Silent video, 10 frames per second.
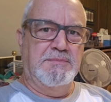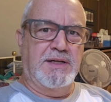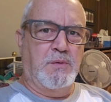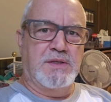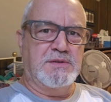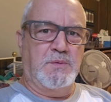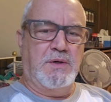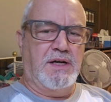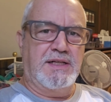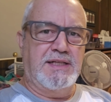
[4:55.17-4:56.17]
but it wasn't
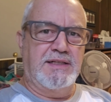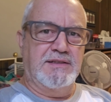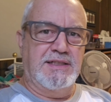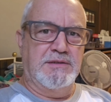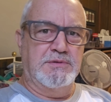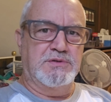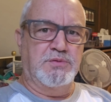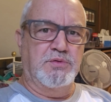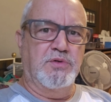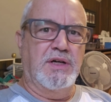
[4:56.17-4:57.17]
walking, it was
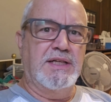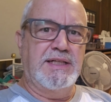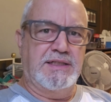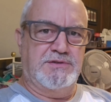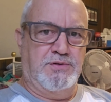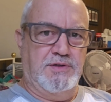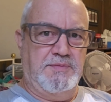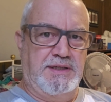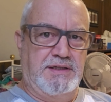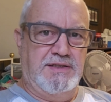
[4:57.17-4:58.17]
running
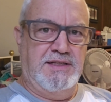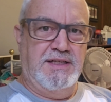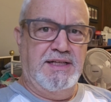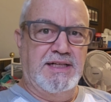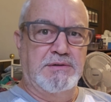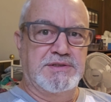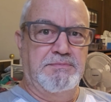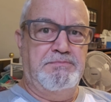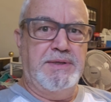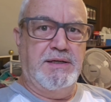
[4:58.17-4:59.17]
toward me. And it was a
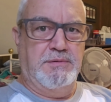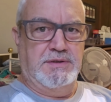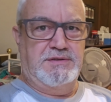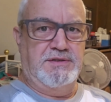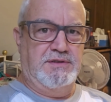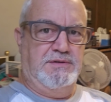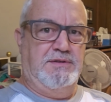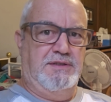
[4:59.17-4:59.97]
big one too.